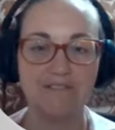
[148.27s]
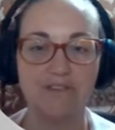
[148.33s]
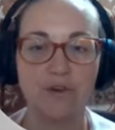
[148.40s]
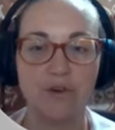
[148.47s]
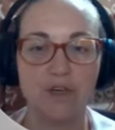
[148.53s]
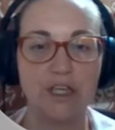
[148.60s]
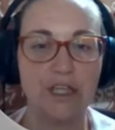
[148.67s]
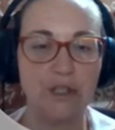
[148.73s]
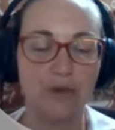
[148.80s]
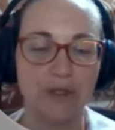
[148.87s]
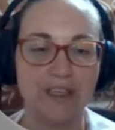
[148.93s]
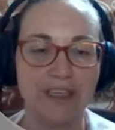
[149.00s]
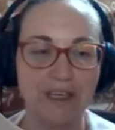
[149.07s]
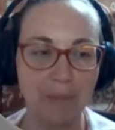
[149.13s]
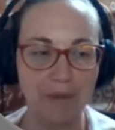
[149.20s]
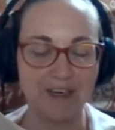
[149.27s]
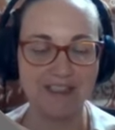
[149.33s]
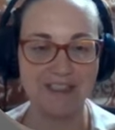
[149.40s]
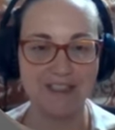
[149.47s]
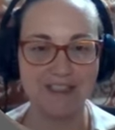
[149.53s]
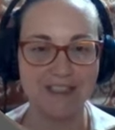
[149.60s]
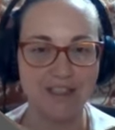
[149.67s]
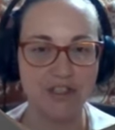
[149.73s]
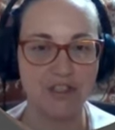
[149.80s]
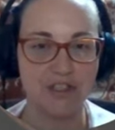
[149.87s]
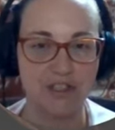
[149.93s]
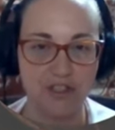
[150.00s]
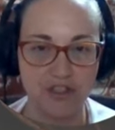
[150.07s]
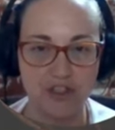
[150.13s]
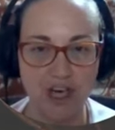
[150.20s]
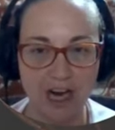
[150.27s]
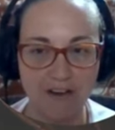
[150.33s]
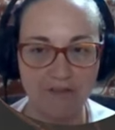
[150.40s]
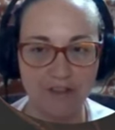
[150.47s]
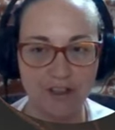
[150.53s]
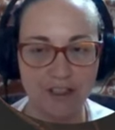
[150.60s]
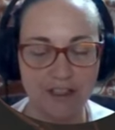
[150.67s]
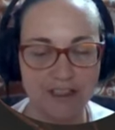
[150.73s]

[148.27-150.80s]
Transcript: four, you can eat my delicious chaffle.